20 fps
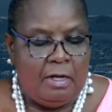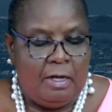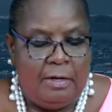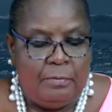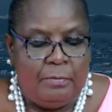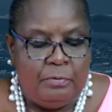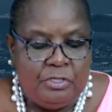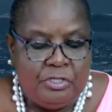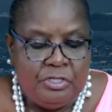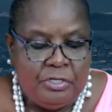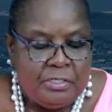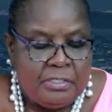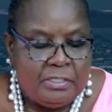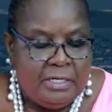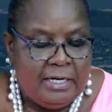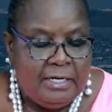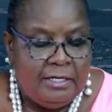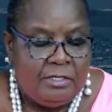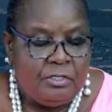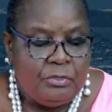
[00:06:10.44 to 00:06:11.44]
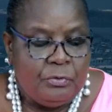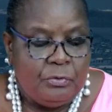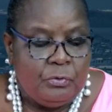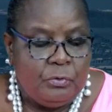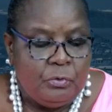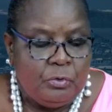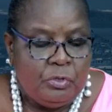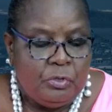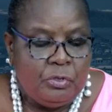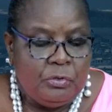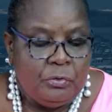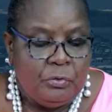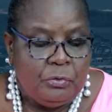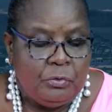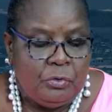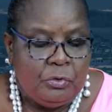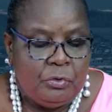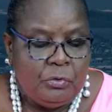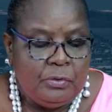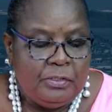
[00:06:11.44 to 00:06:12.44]
I would just like
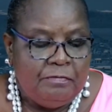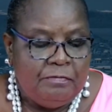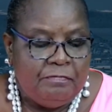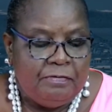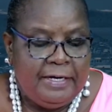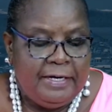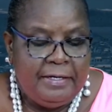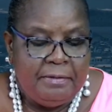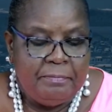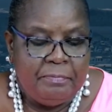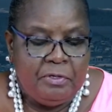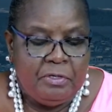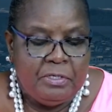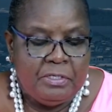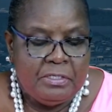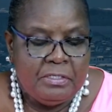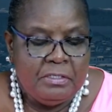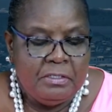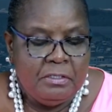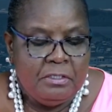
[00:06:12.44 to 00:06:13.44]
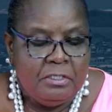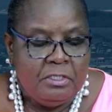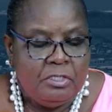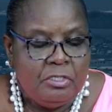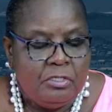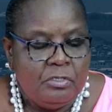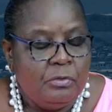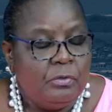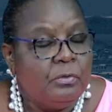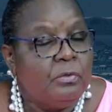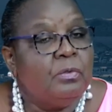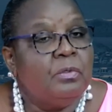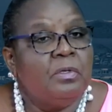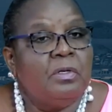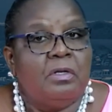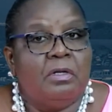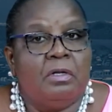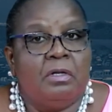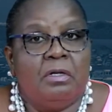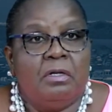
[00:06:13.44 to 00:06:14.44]
to invite persons to
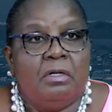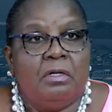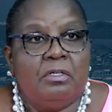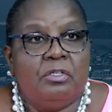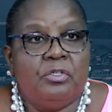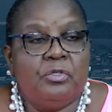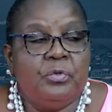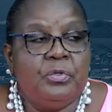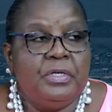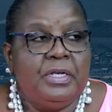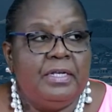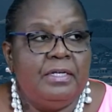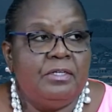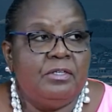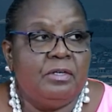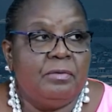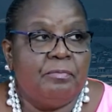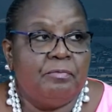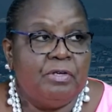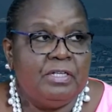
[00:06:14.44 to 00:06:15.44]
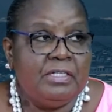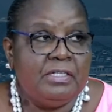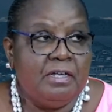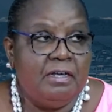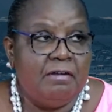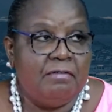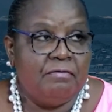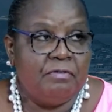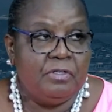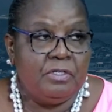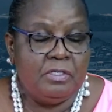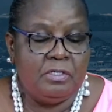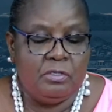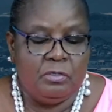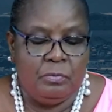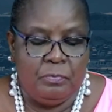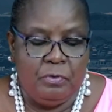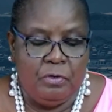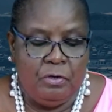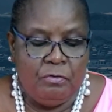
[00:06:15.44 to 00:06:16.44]
tune in to the press conference
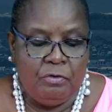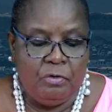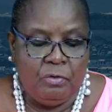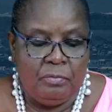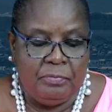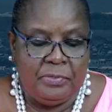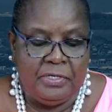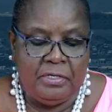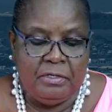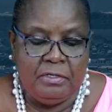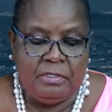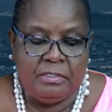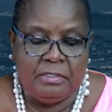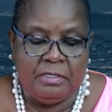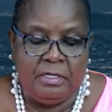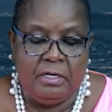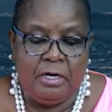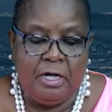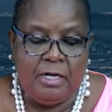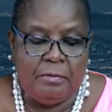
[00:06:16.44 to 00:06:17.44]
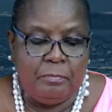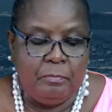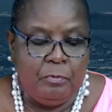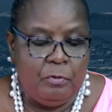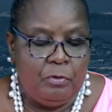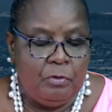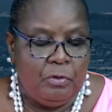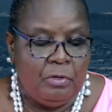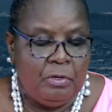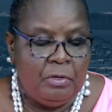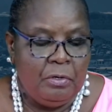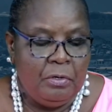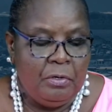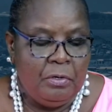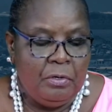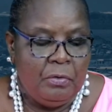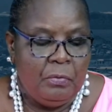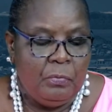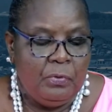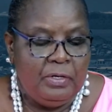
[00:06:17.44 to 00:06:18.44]
tomorrow, because a lot more
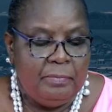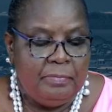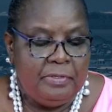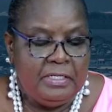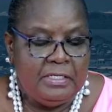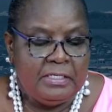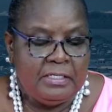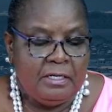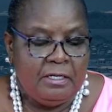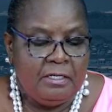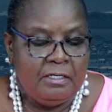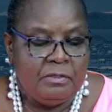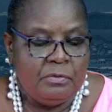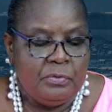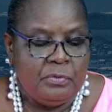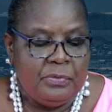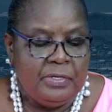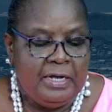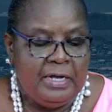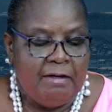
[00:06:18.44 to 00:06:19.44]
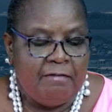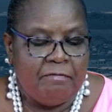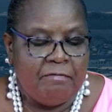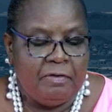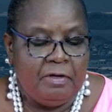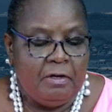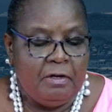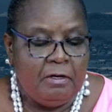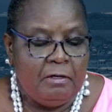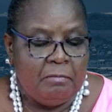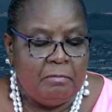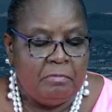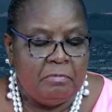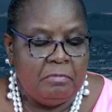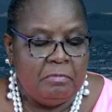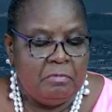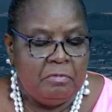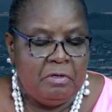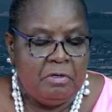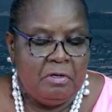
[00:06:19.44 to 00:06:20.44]
will be discussed. We will have
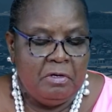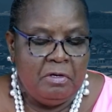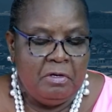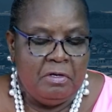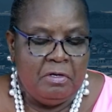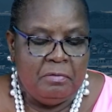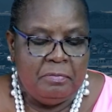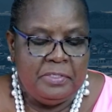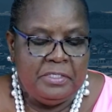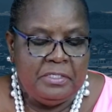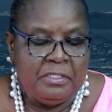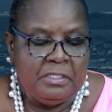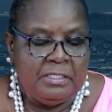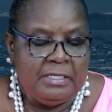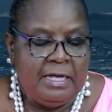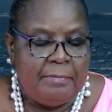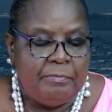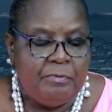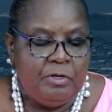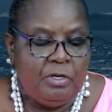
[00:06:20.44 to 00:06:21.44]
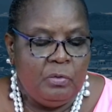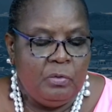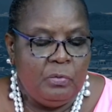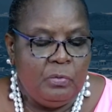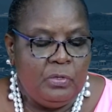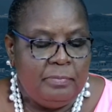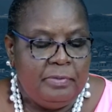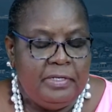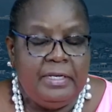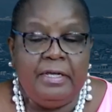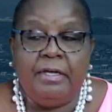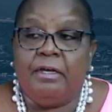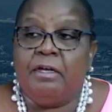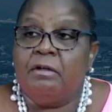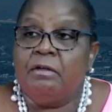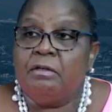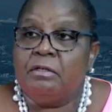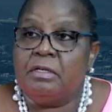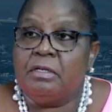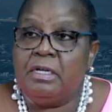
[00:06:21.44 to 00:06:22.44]
Mr. Samuel will be there,
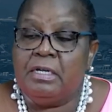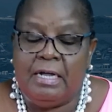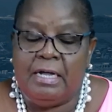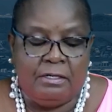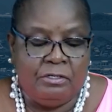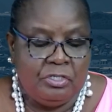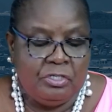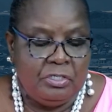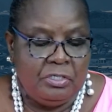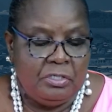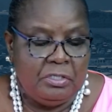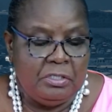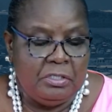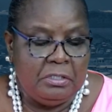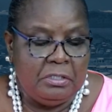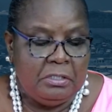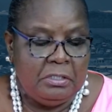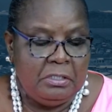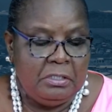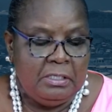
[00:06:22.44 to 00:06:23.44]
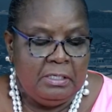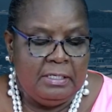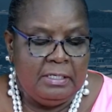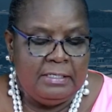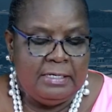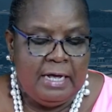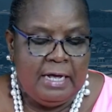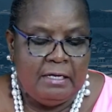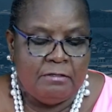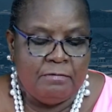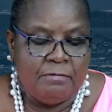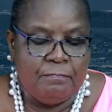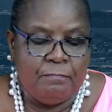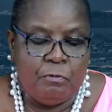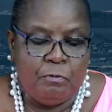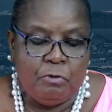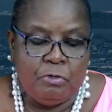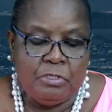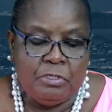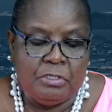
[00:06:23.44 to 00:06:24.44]
the National Task
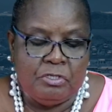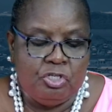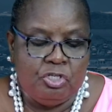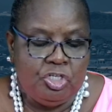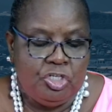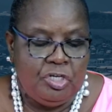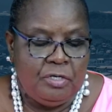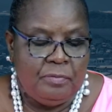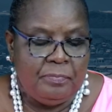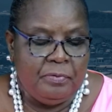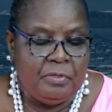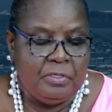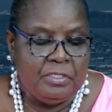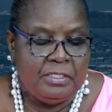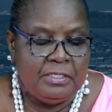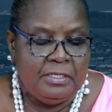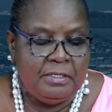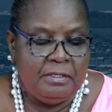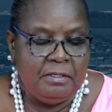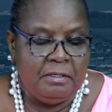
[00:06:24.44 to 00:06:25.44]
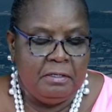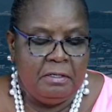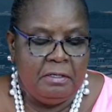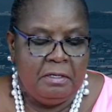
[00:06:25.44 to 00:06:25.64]
Force Chairperson.